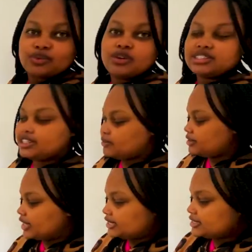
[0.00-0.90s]
we'll deal
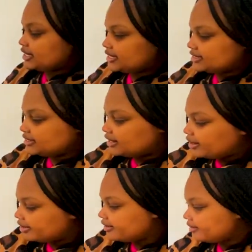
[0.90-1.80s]
with that
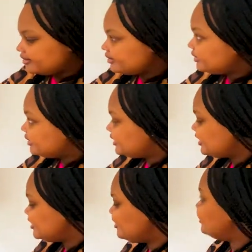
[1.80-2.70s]
later.
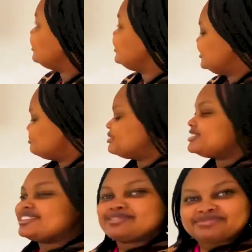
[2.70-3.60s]
But
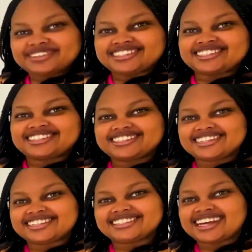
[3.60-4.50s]
it's so pretty, it's such a
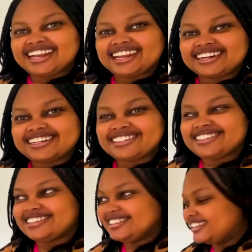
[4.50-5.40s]
nice color,
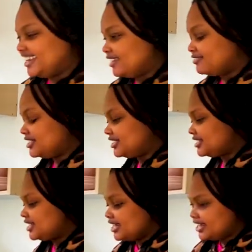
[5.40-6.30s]
right? I love
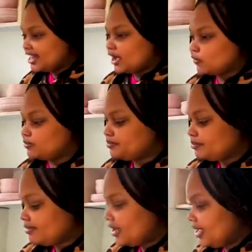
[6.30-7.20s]
it. Now,
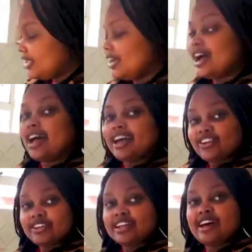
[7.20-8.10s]
I
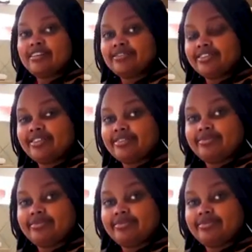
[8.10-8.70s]
don't have